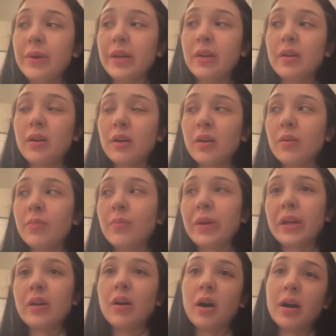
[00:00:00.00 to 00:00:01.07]

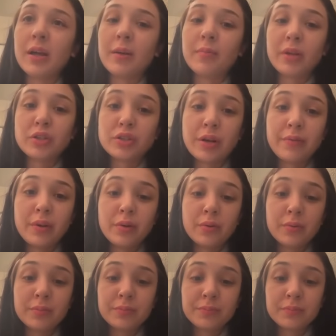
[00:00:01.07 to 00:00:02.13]
we caught him like driving
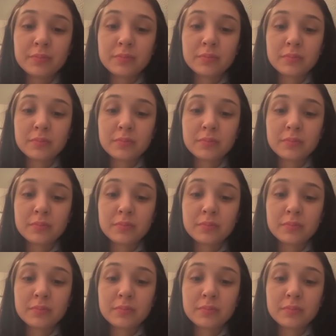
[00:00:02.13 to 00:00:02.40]
home.